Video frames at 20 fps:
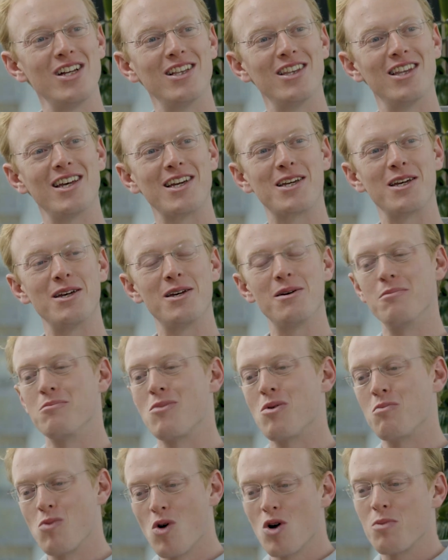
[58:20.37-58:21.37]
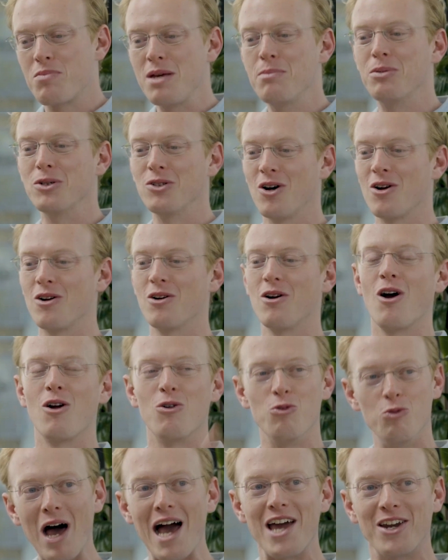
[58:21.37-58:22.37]
Like more people are
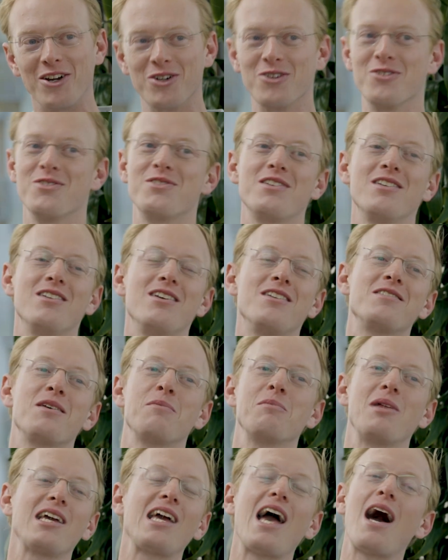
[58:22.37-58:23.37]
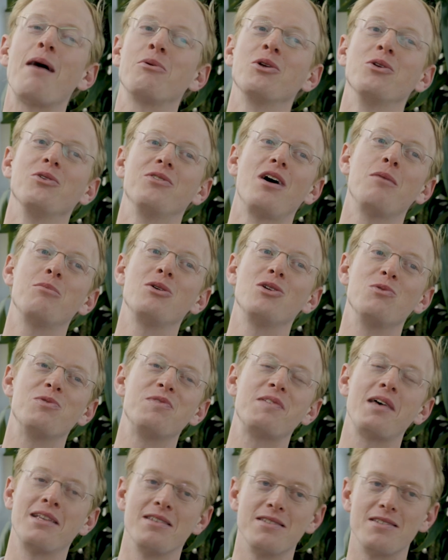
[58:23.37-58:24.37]
writers in some like capital W
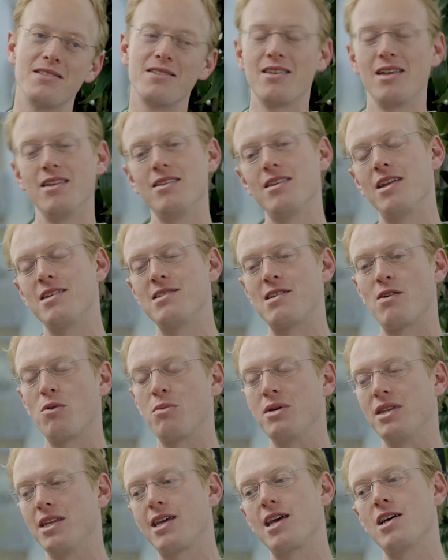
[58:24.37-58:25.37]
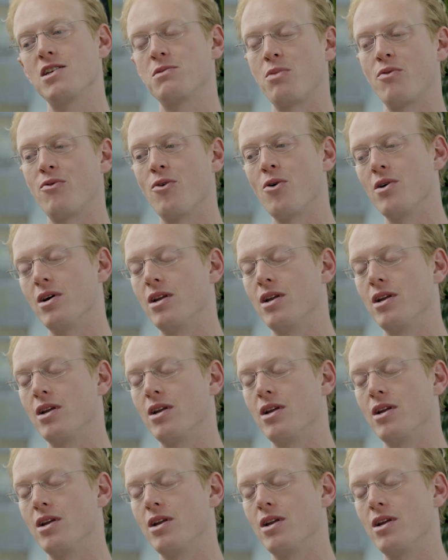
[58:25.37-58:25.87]
sense than has ever been the case before.